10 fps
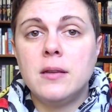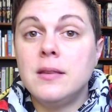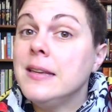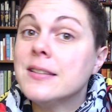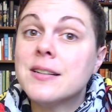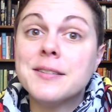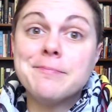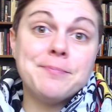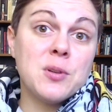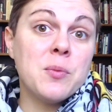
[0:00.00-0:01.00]
These are
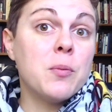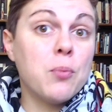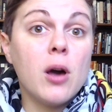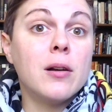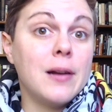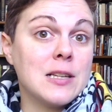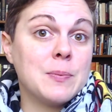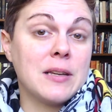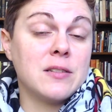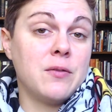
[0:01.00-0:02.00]
some of the broader
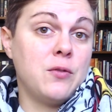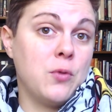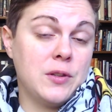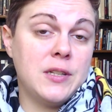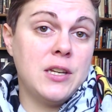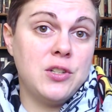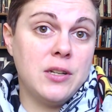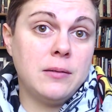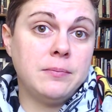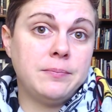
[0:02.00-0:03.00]
aspects of the fourth tension.